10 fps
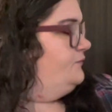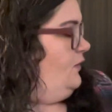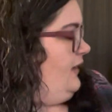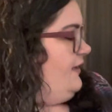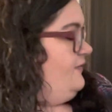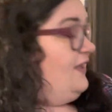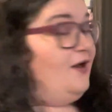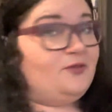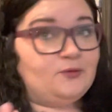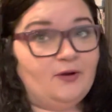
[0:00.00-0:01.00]
Okay, the
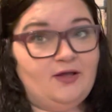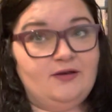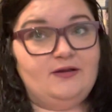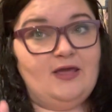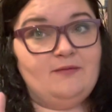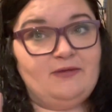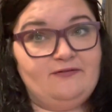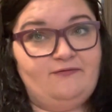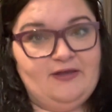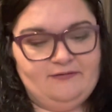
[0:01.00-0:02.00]
other one and my
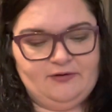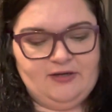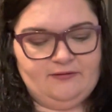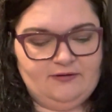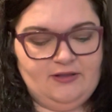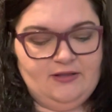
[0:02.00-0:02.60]
favorite